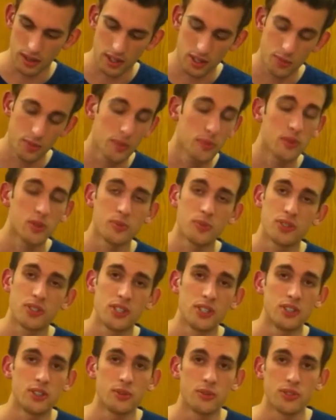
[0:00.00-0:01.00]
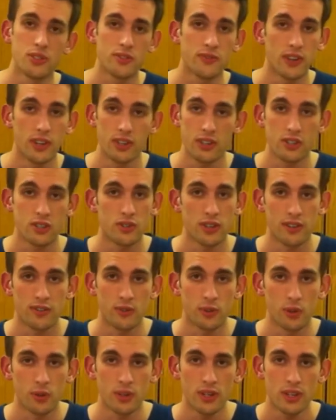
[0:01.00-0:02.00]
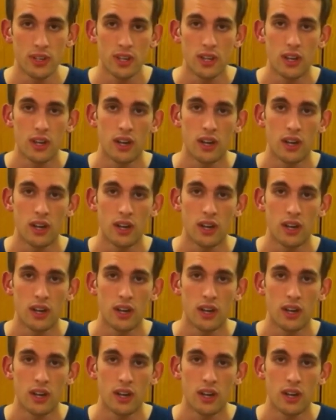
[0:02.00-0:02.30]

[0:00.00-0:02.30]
experimental procedure was fairly straightforward.